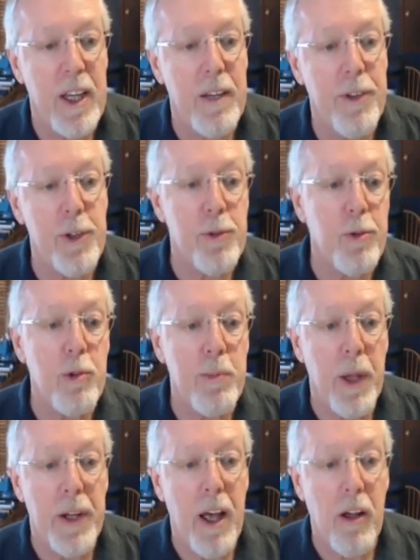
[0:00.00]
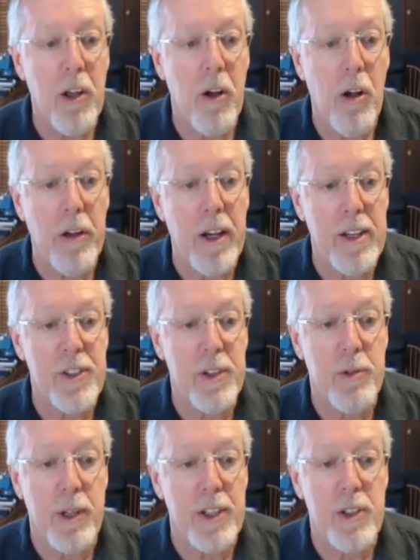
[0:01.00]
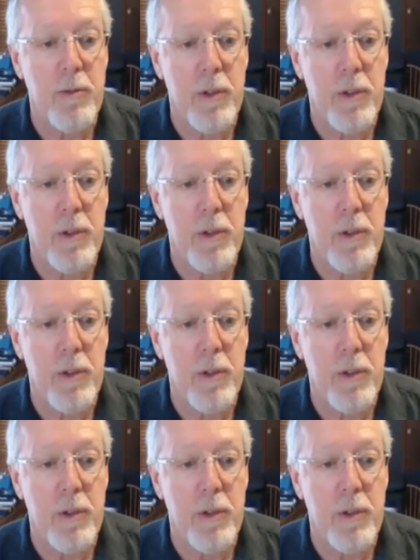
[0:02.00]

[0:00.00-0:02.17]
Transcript: if the true blood alcohol concentration